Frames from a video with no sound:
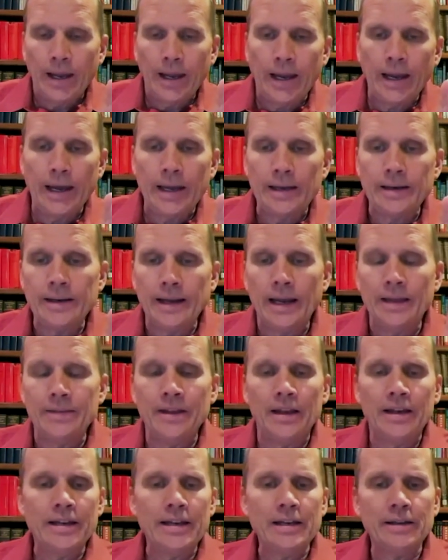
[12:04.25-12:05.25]
And
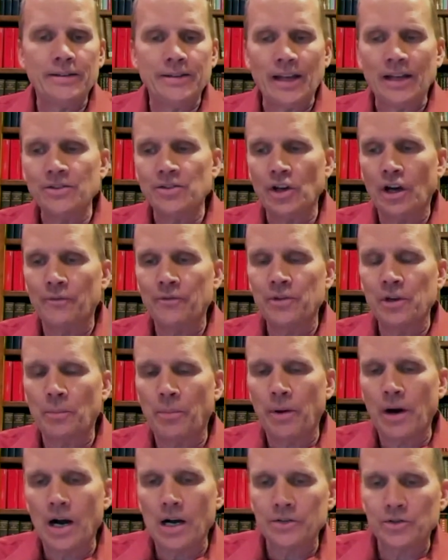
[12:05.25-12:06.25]
and then he sends off
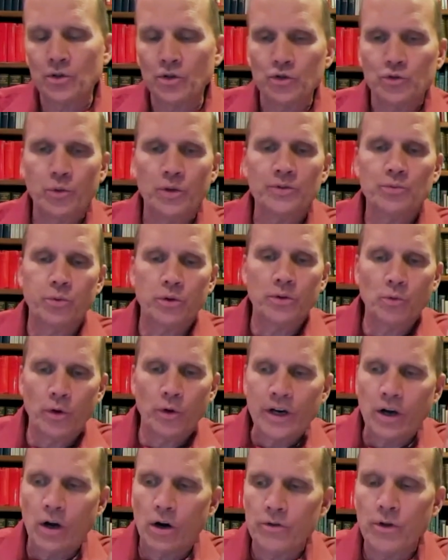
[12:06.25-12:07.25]
the apostles with what
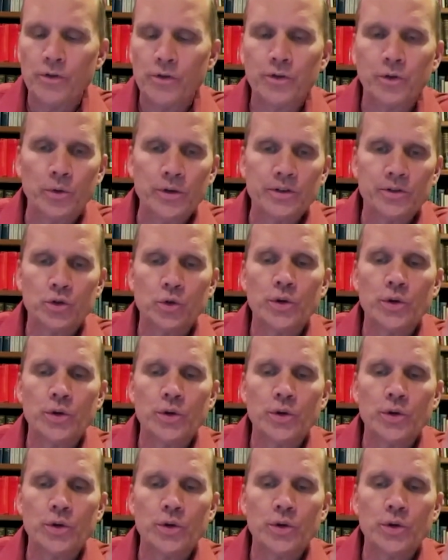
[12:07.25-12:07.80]
we call the three,